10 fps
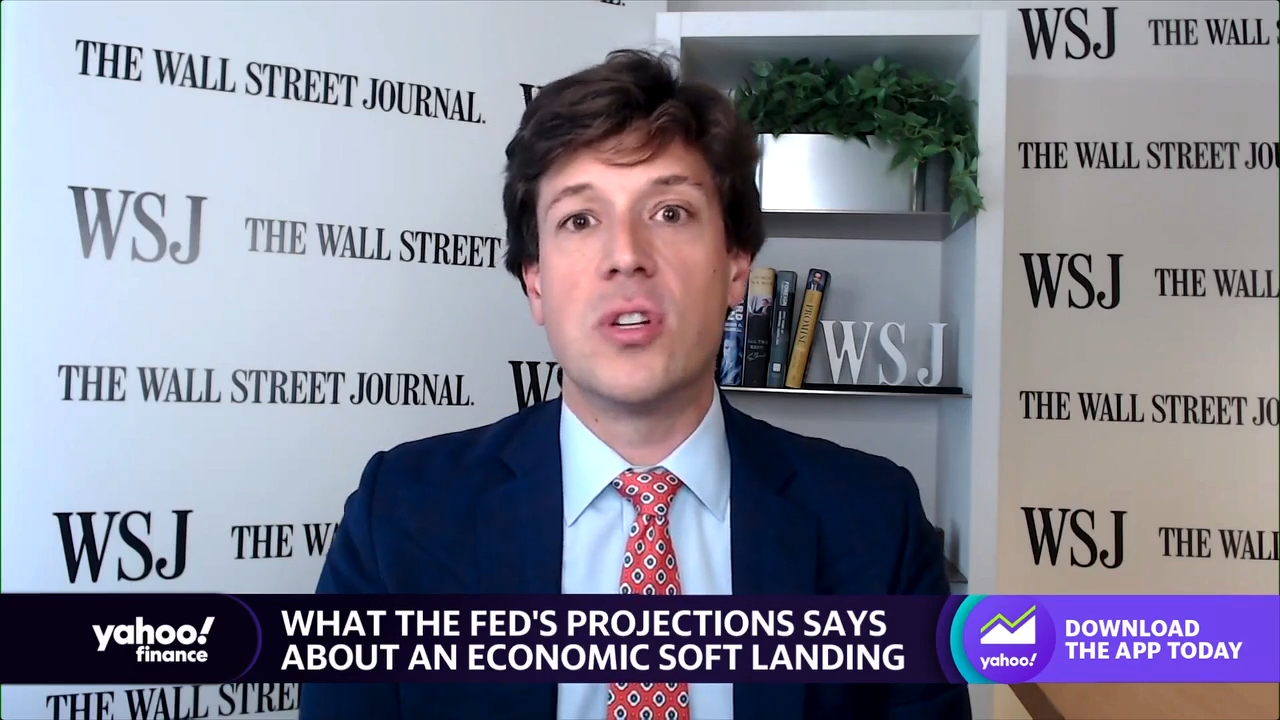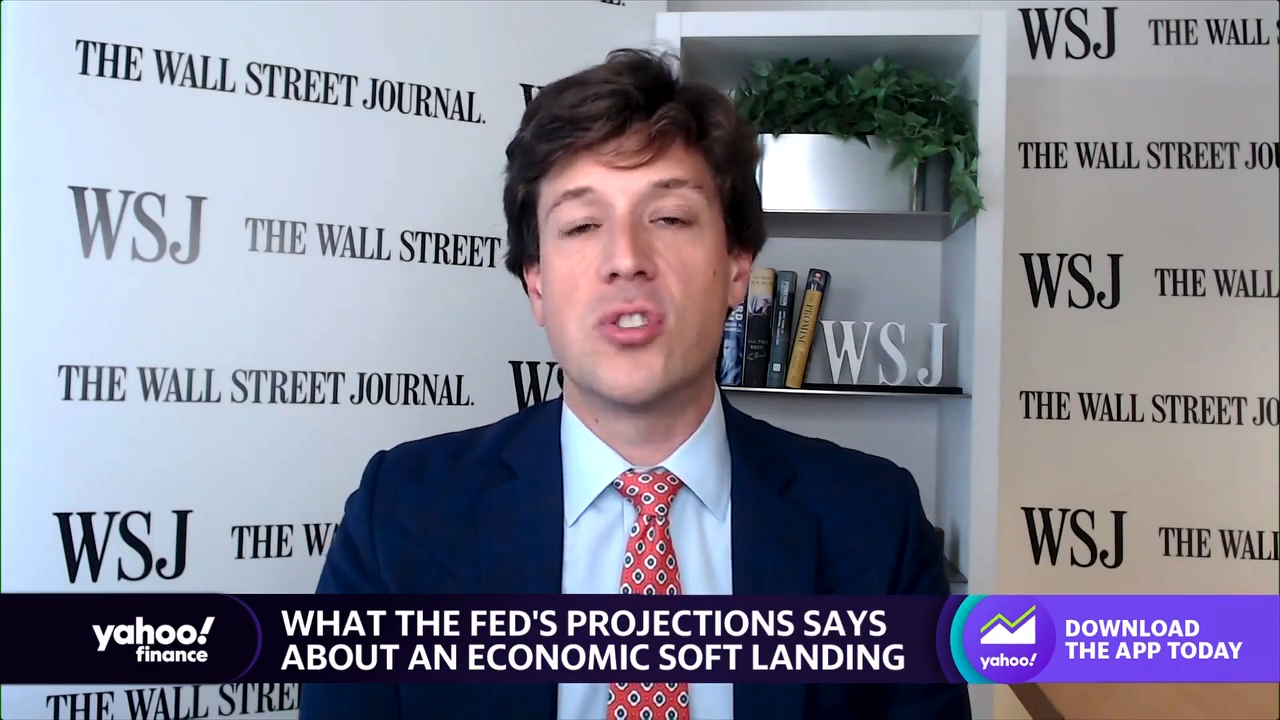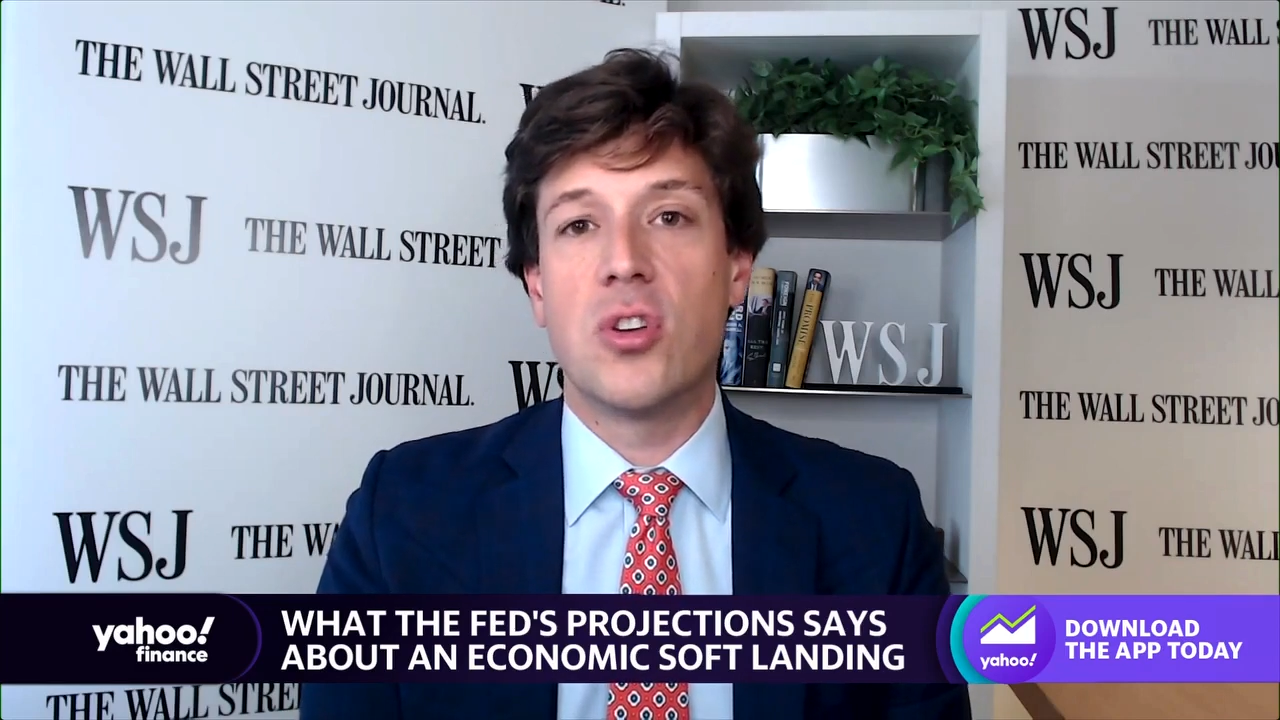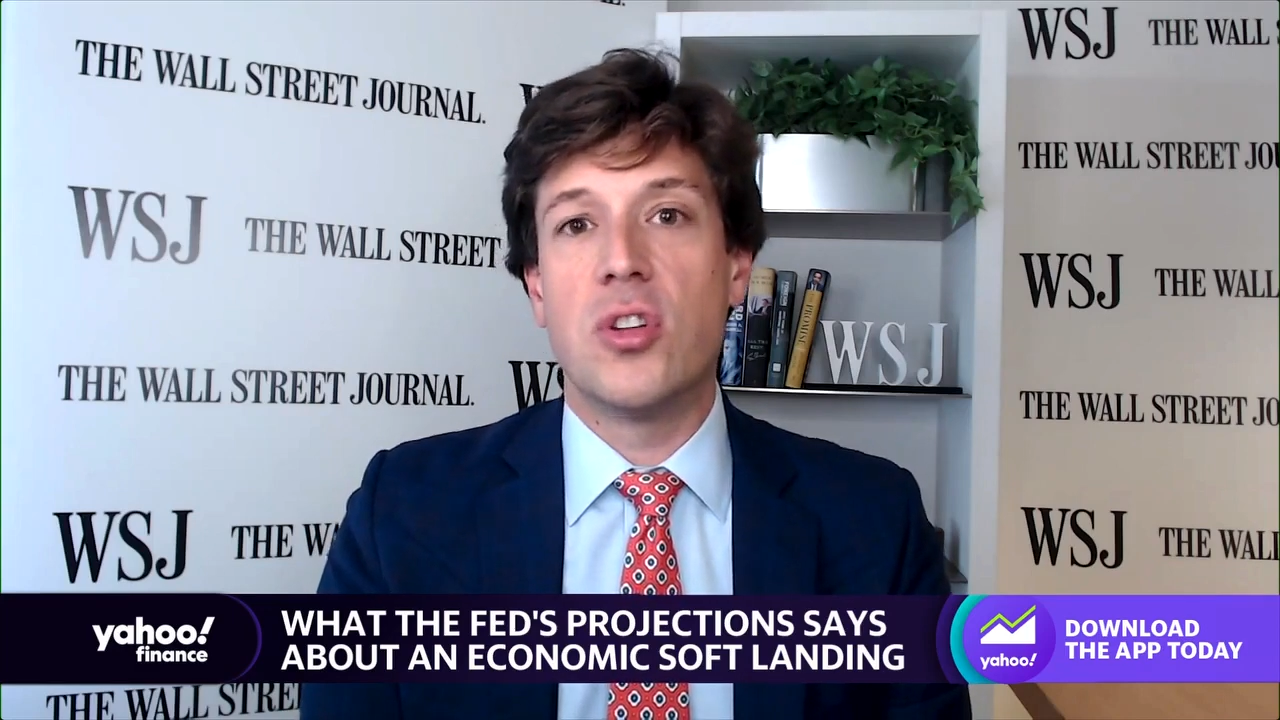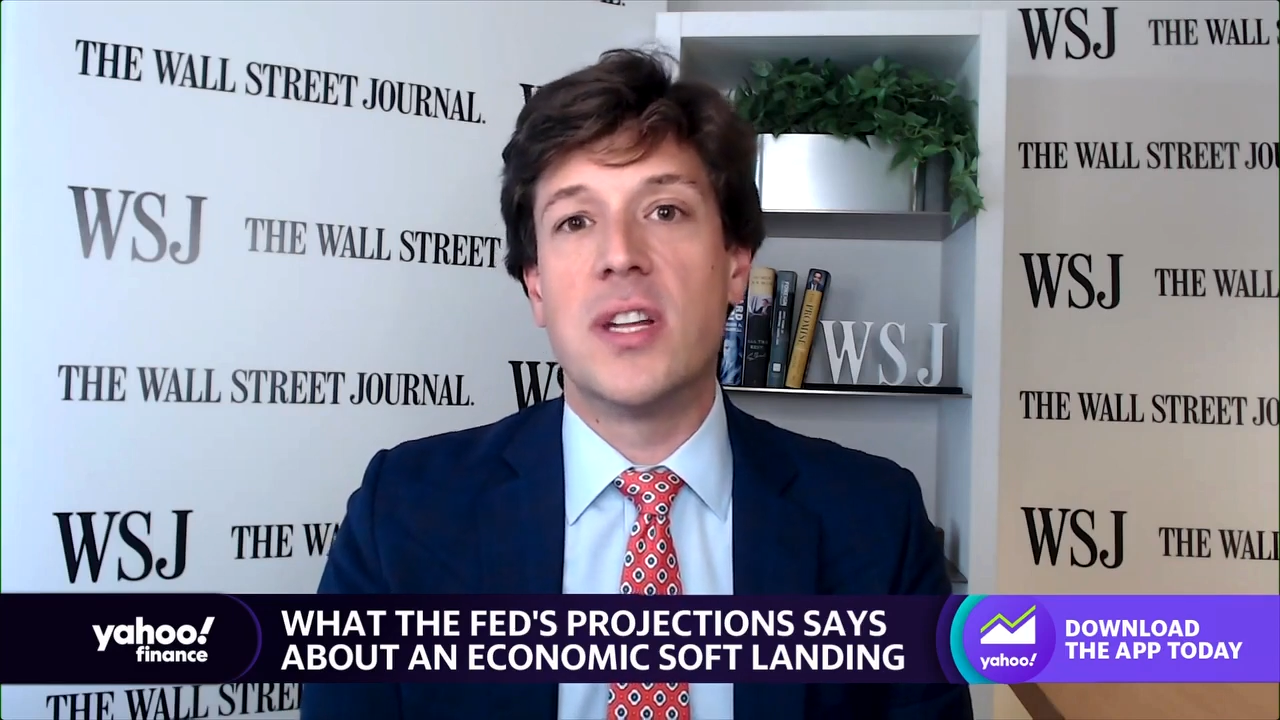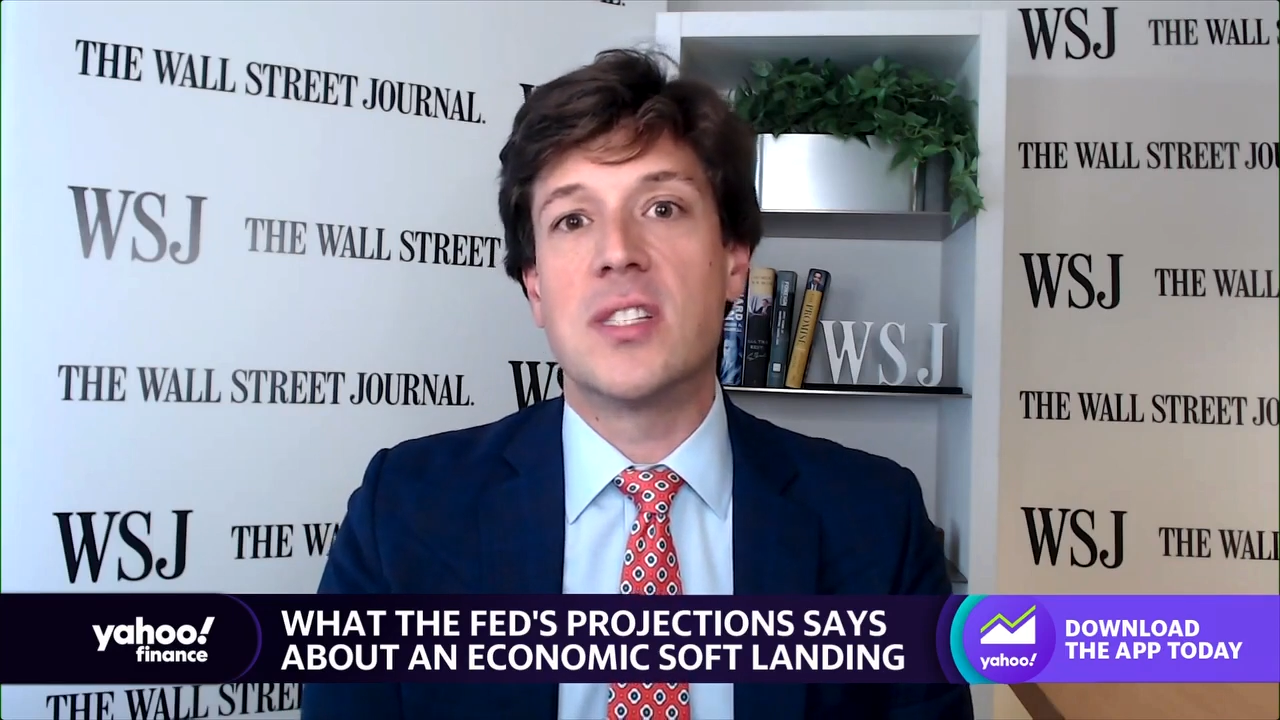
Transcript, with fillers: And so you